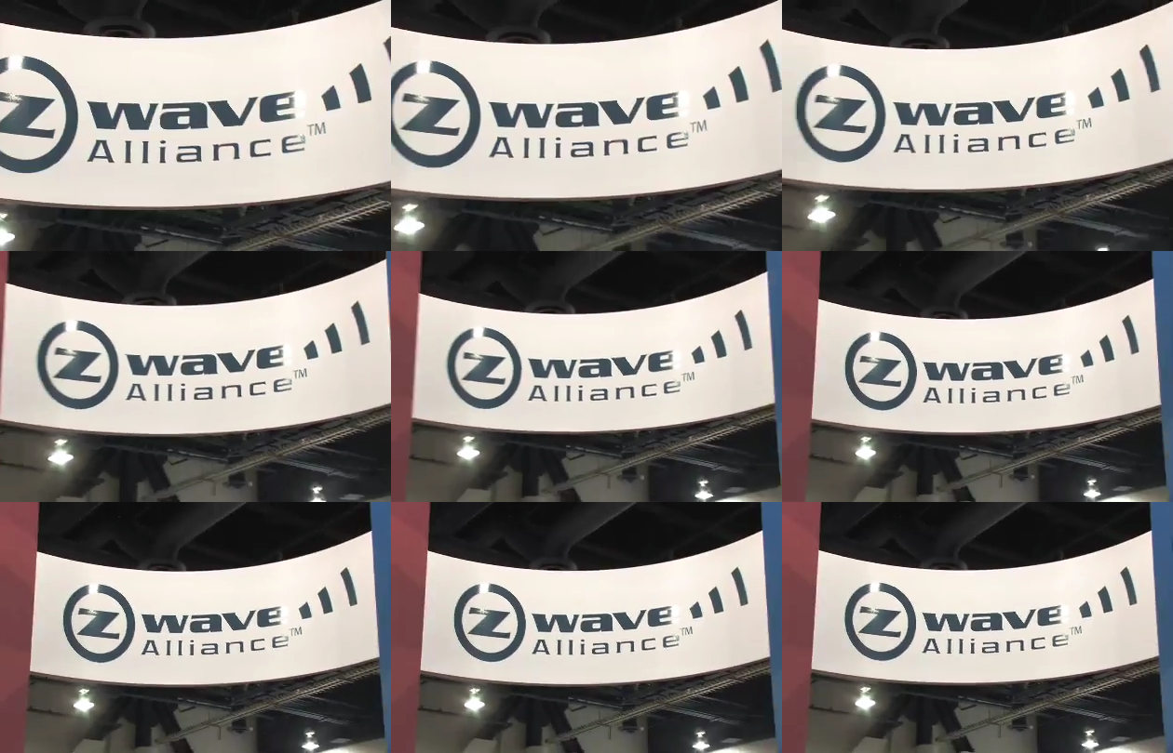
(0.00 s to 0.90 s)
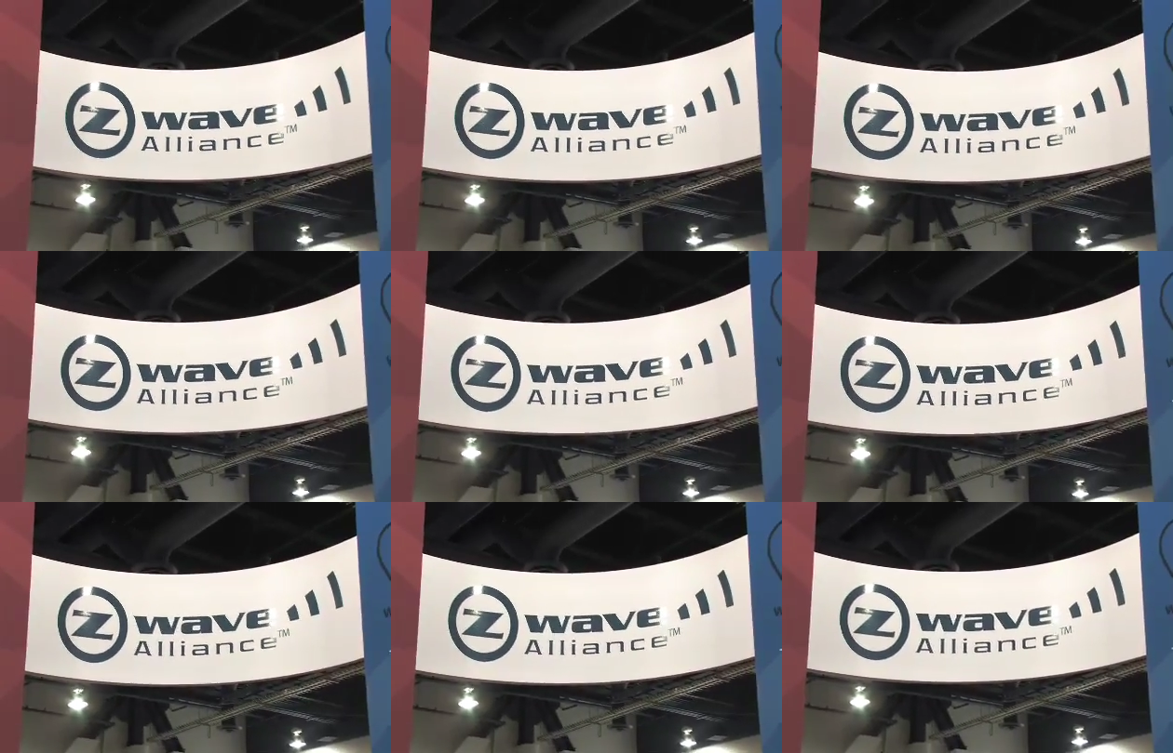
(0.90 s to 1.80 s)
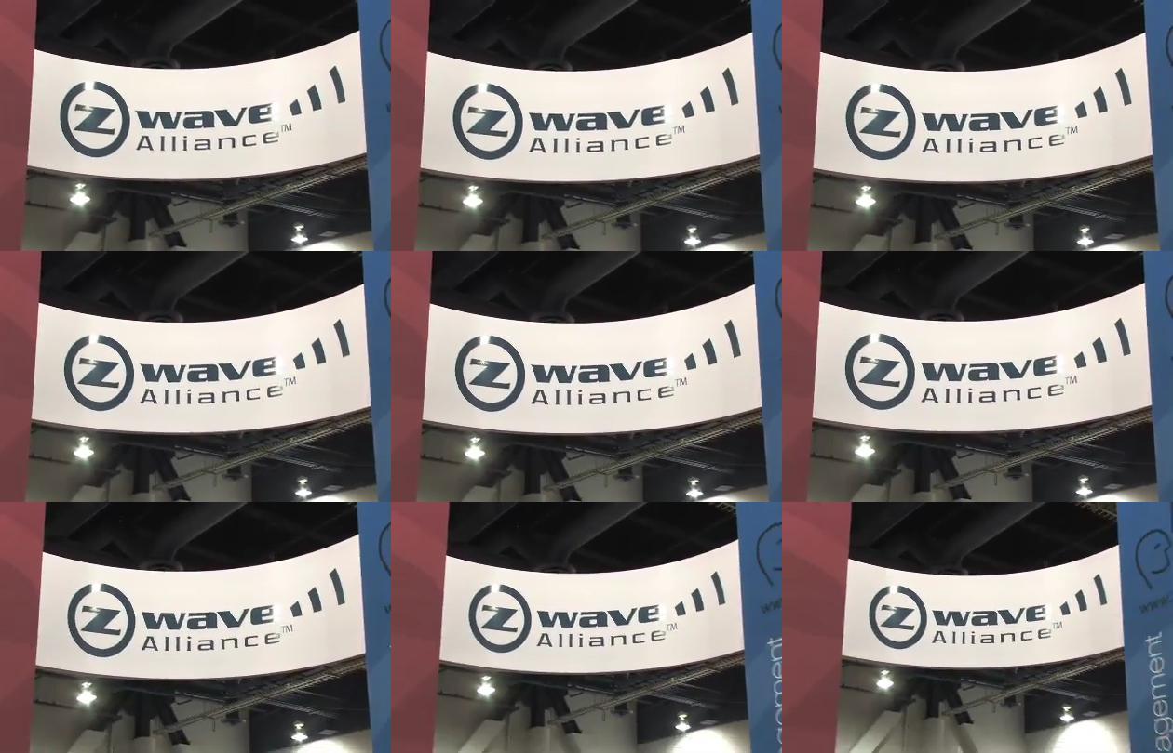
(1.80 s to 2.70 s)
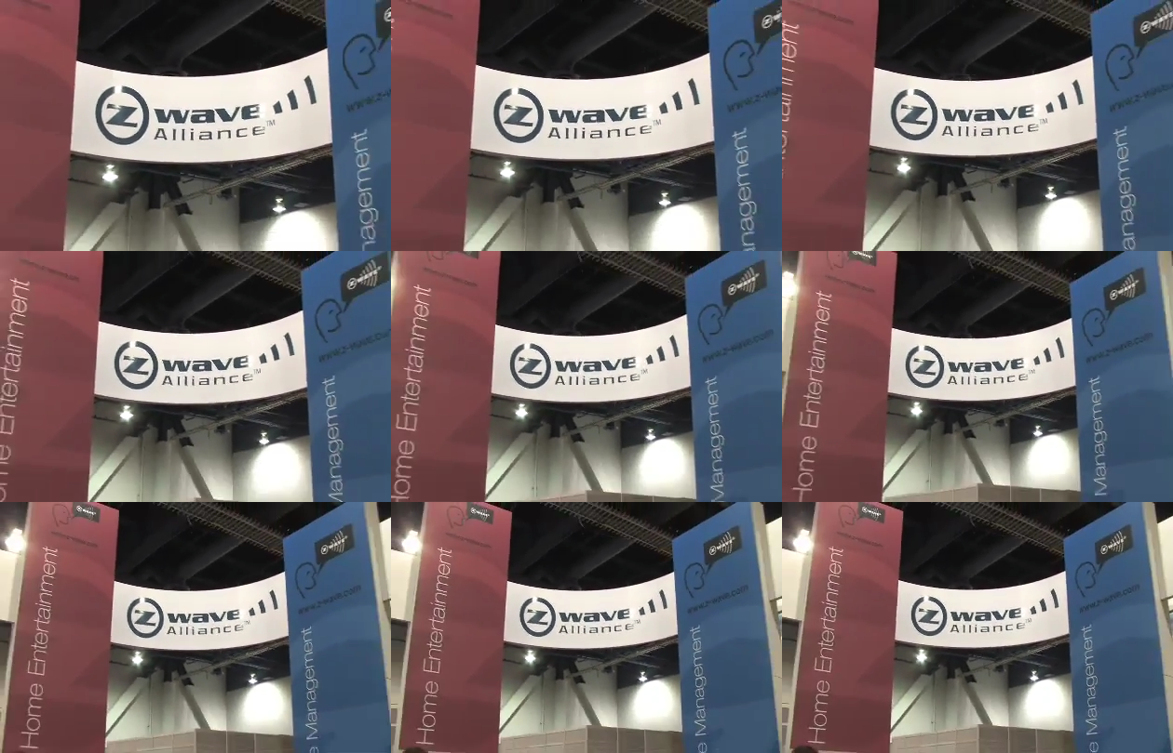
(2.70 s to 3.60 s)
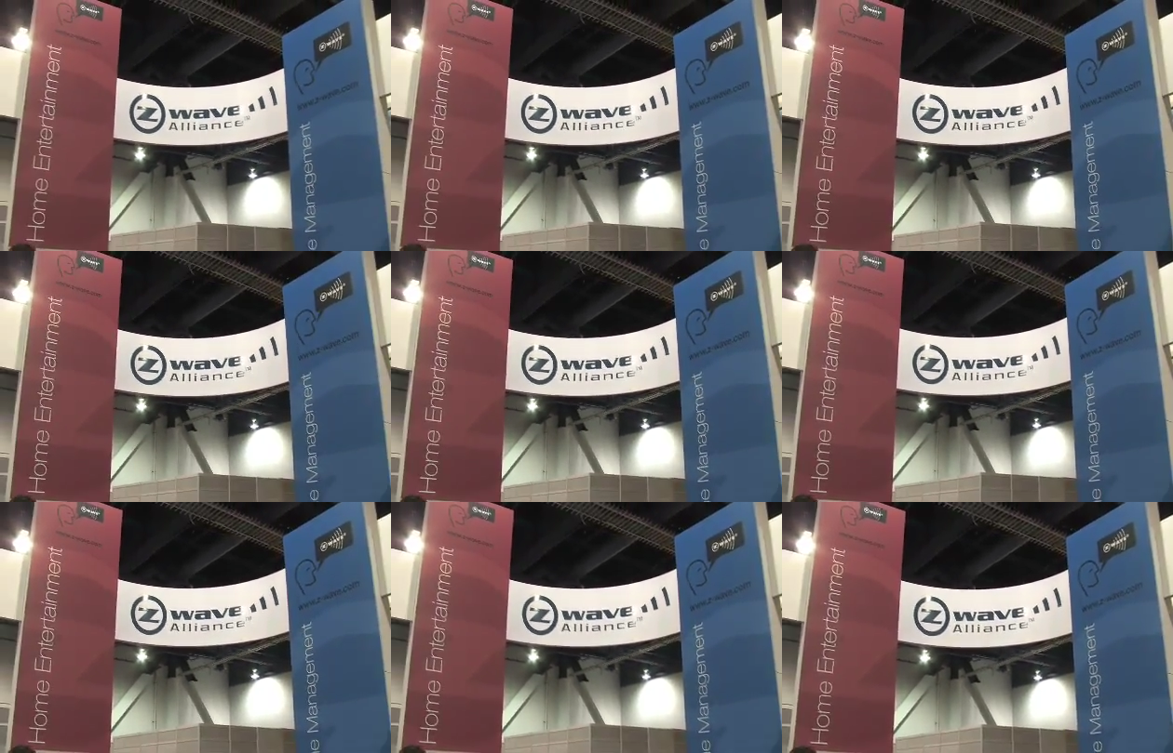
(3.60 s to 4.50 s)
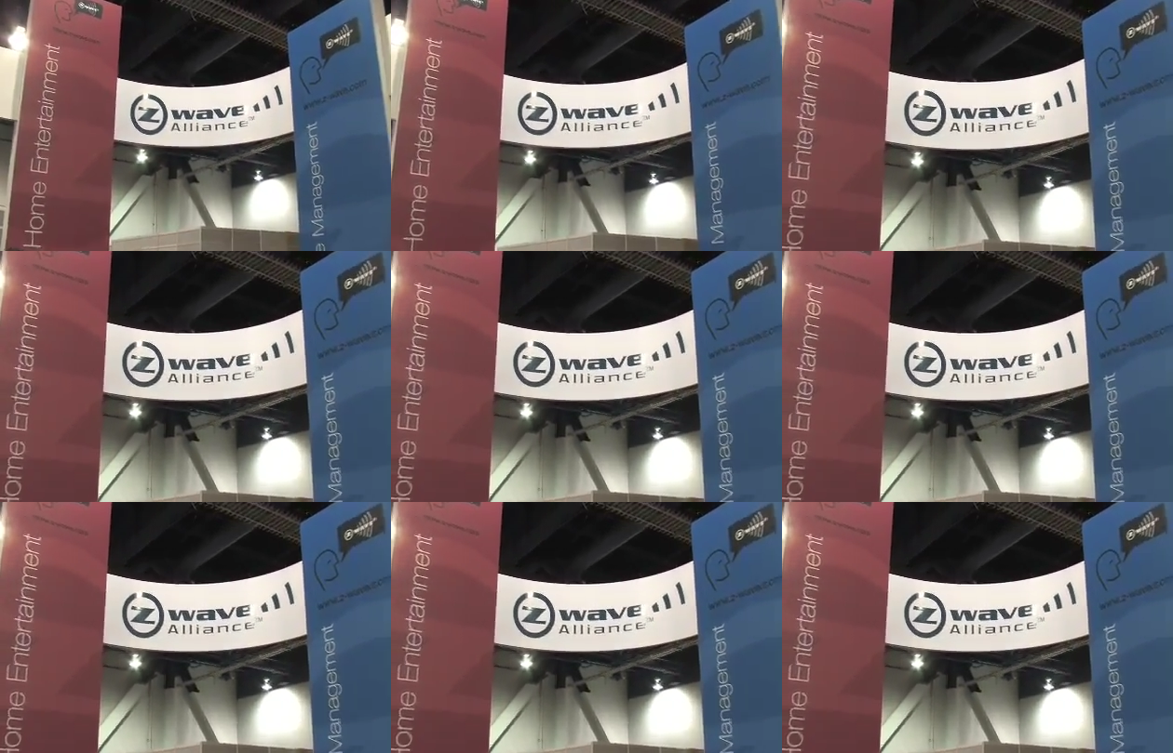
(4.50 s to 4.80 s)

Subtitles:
Nobody's mouth can be seen.